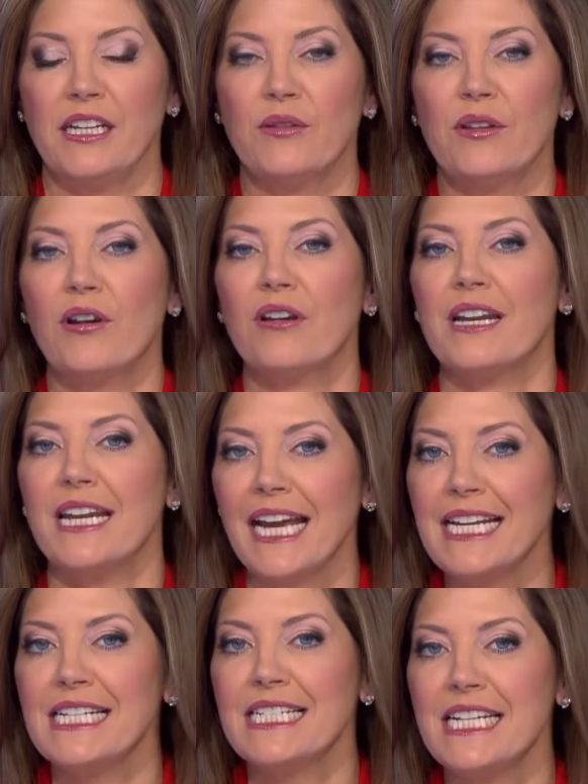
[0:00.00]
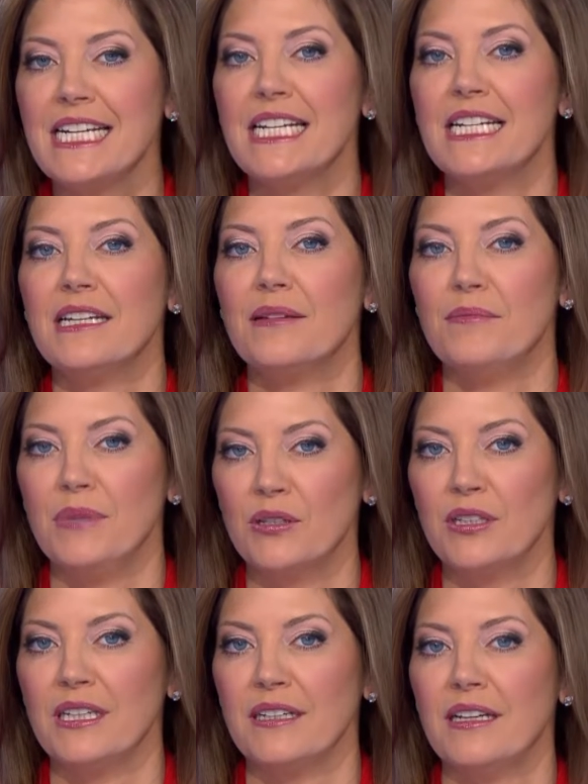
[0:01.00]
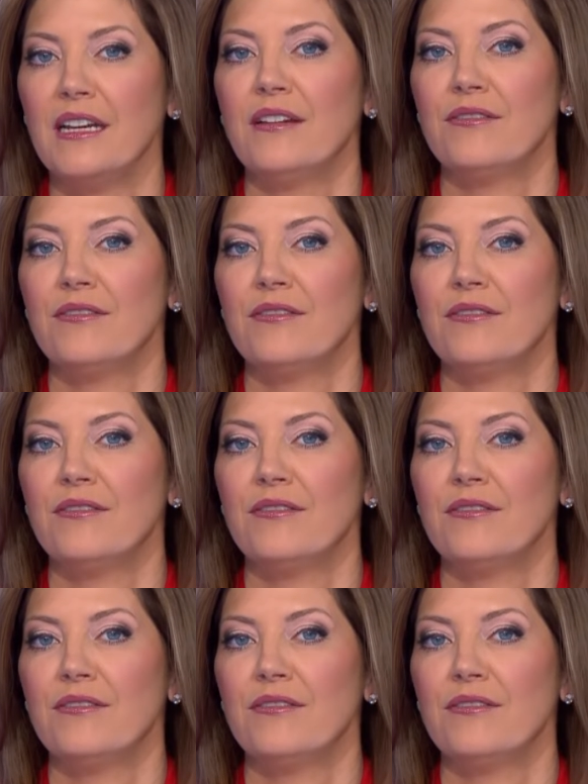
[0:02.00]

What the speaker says: And, you know, there are 19 million